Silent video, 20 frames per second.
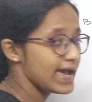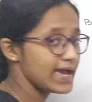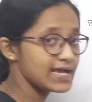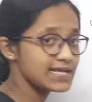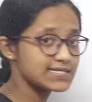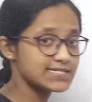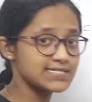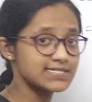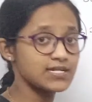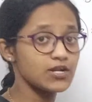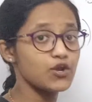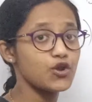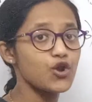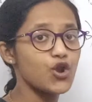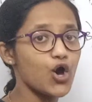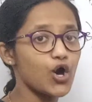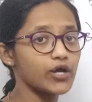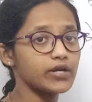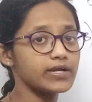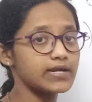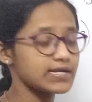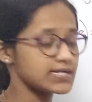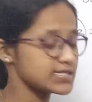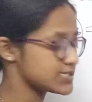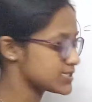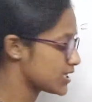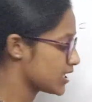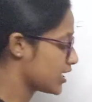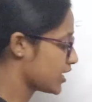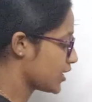XNOR
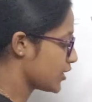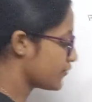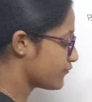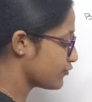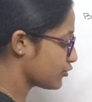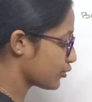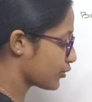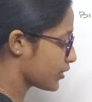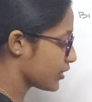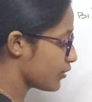gates. If you